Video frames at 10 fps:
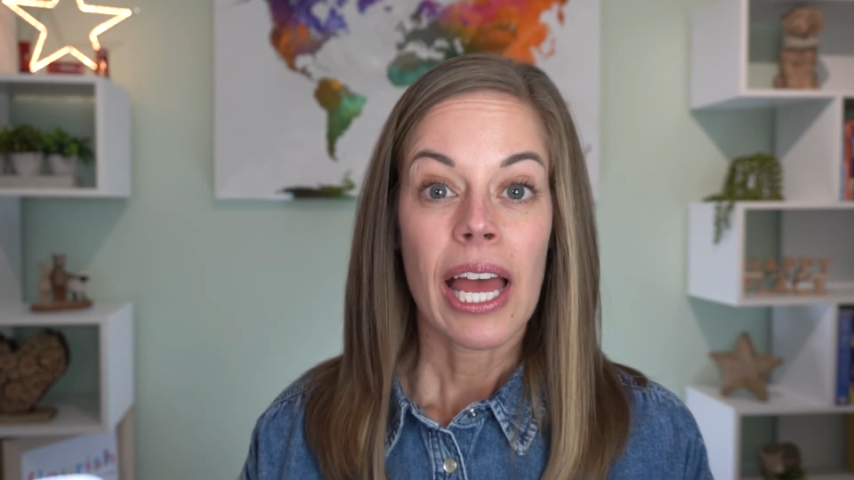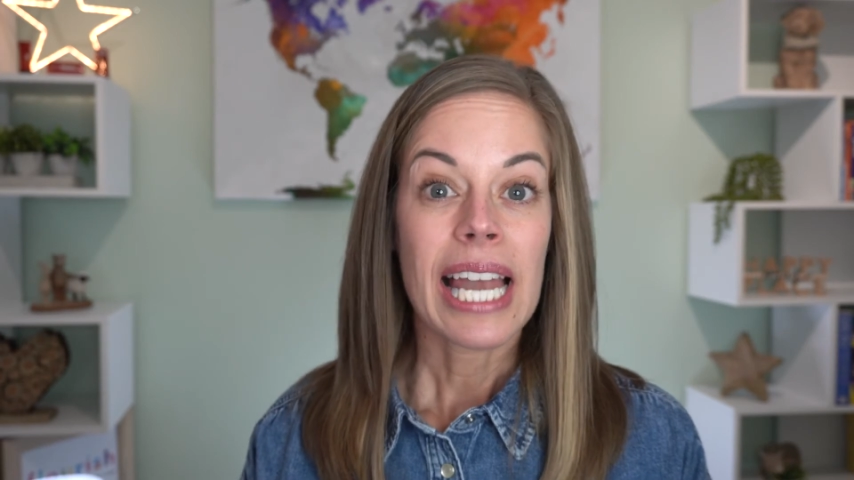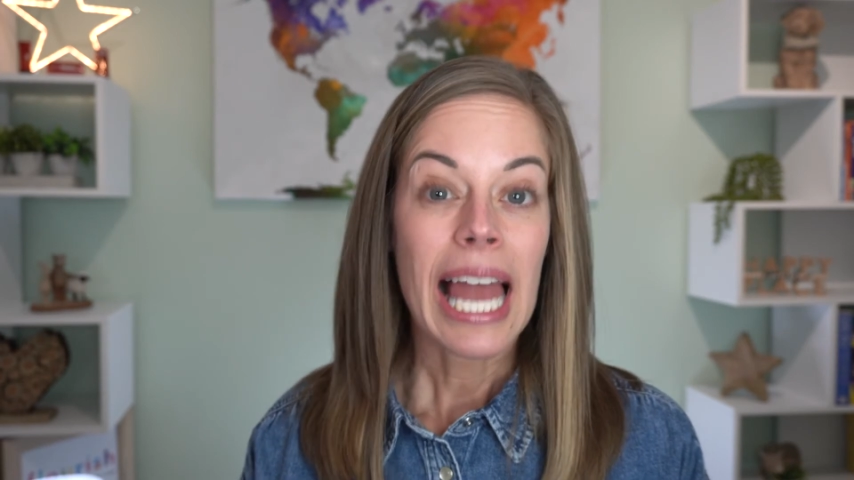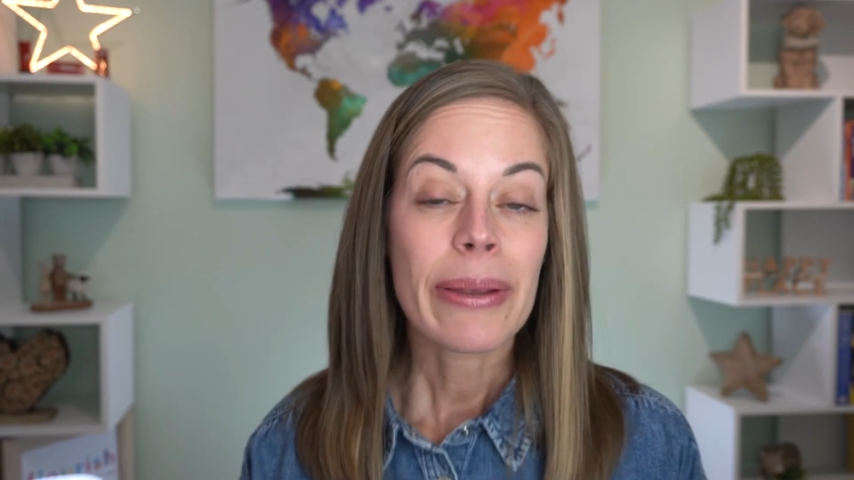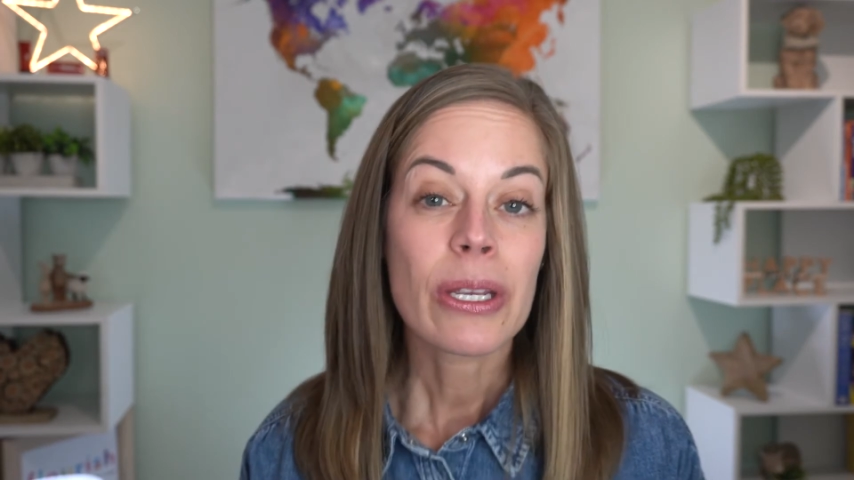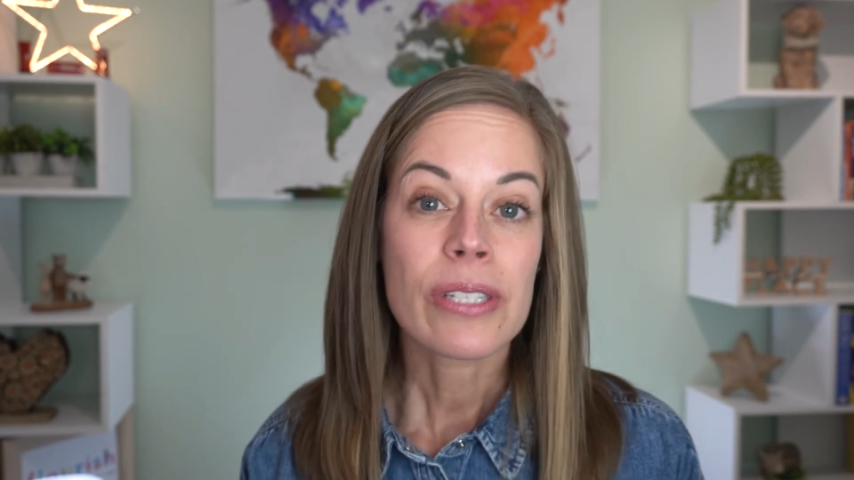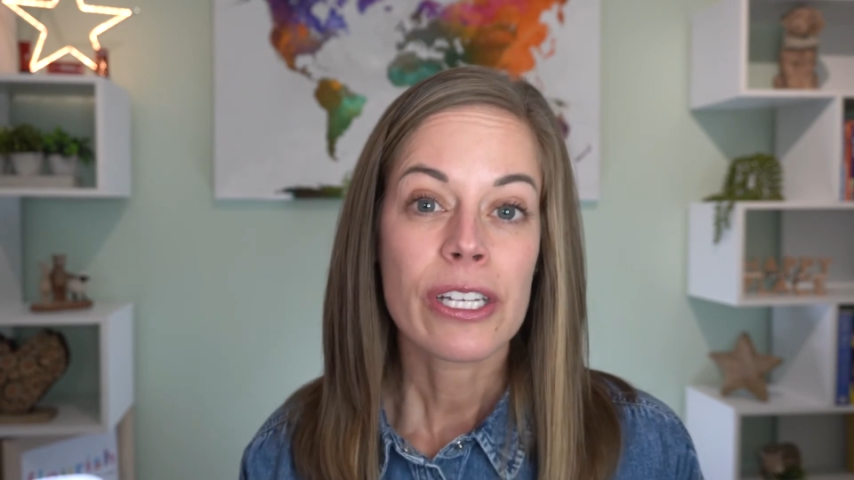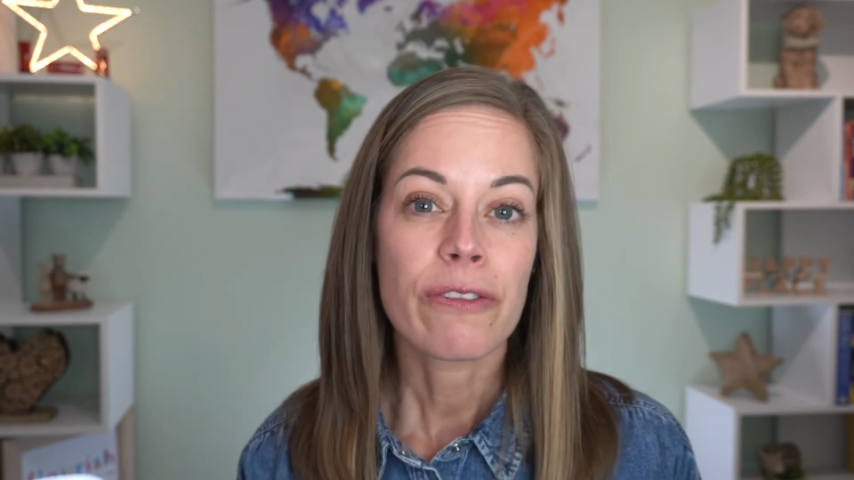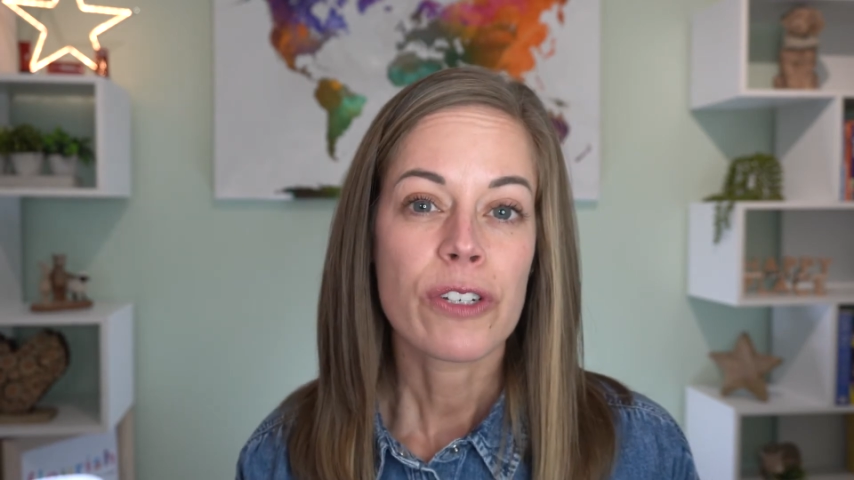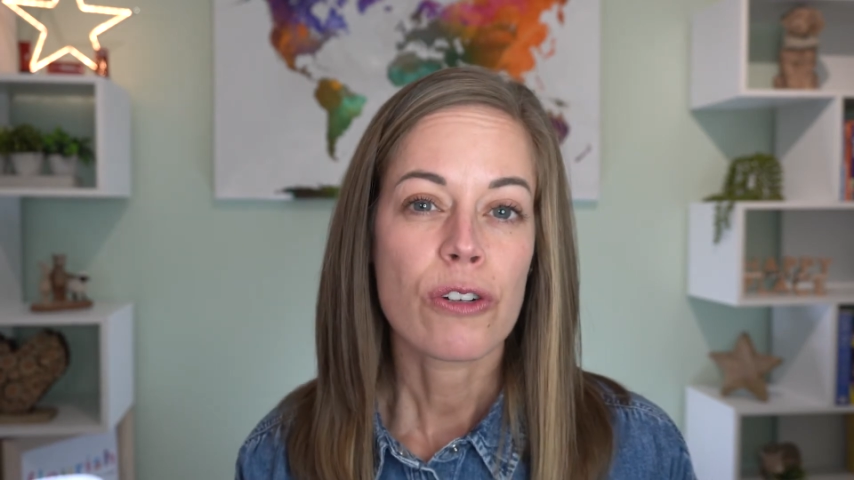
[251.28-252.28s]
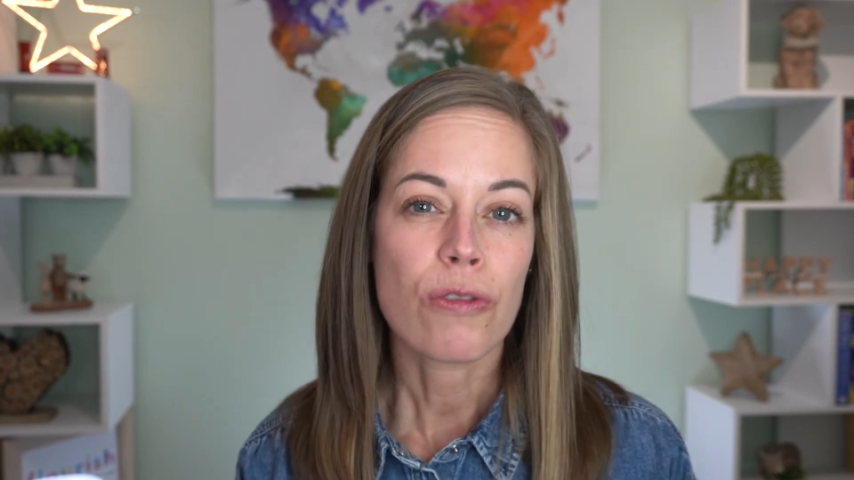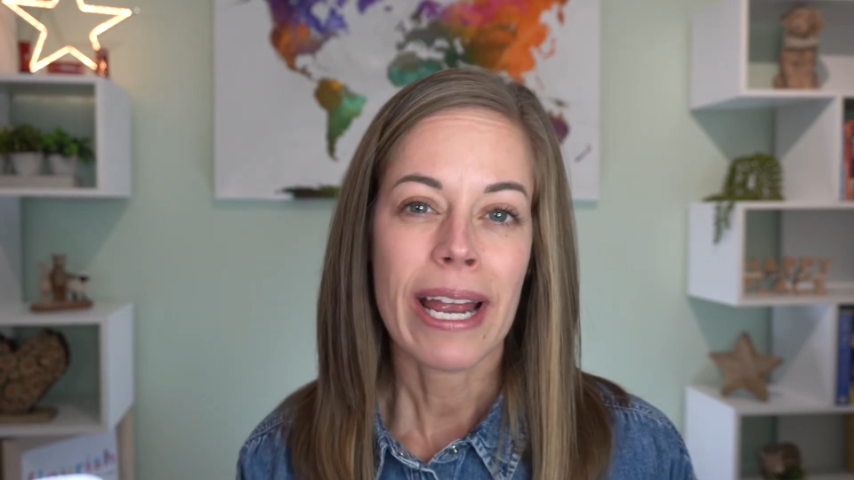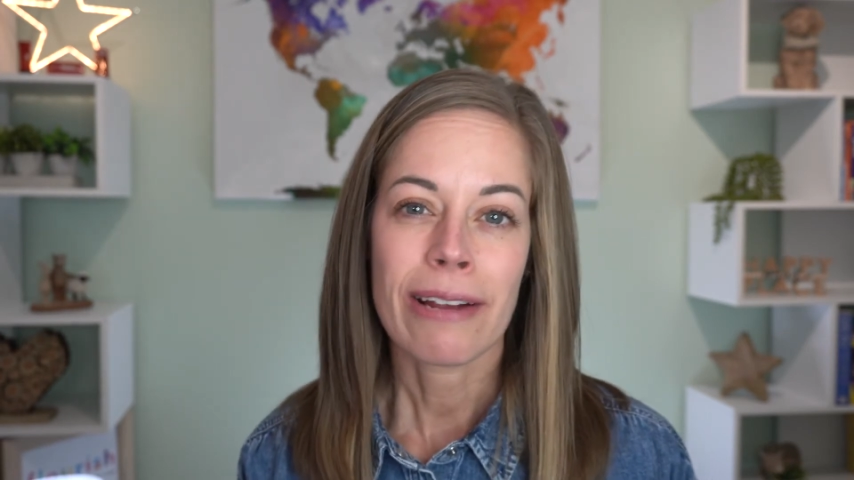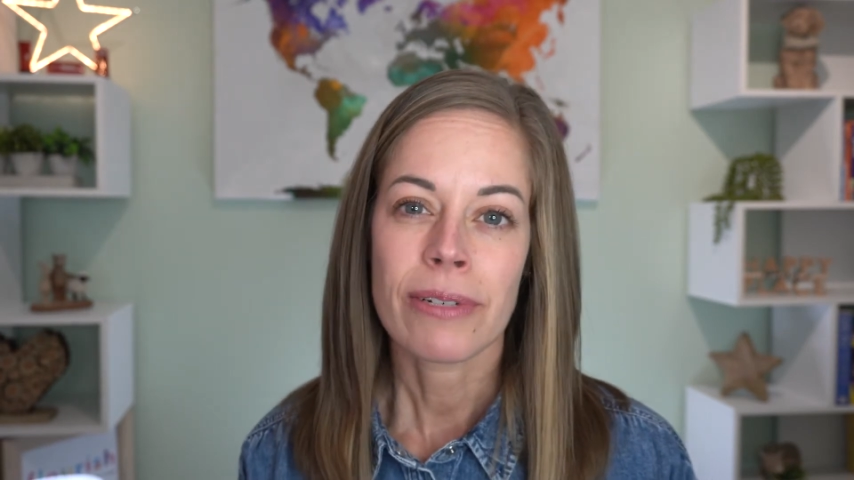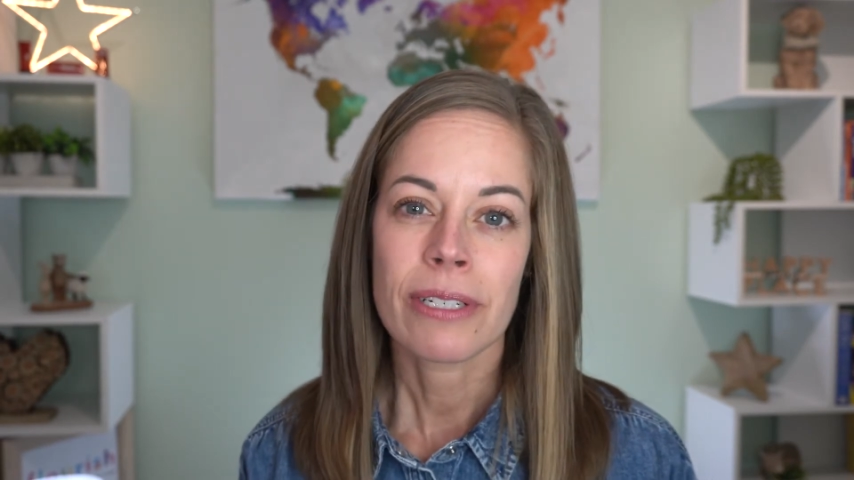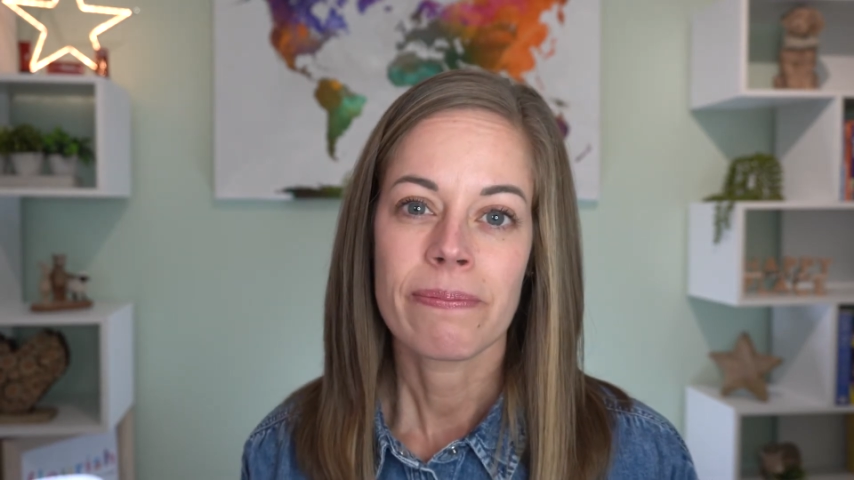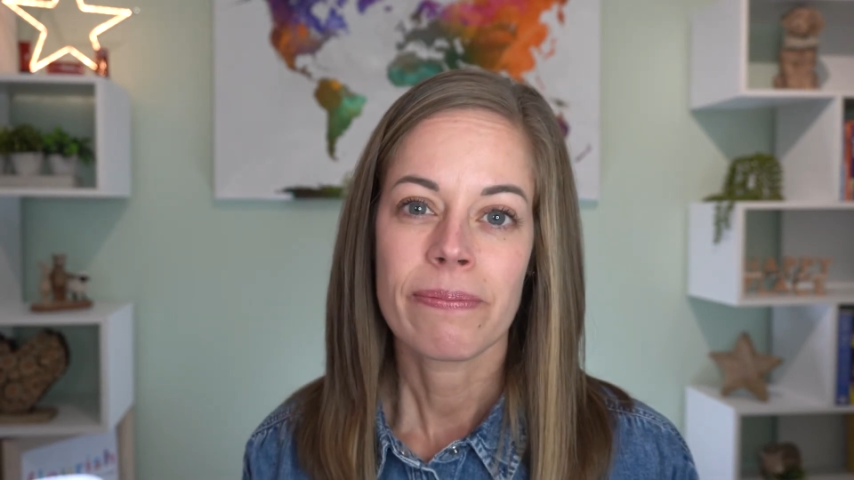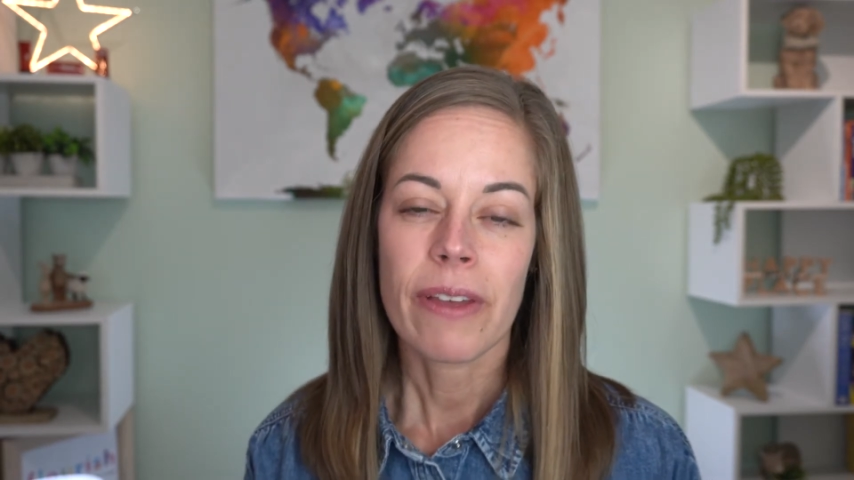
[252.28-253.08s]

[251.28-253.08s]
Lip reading: Allowing yourself to ground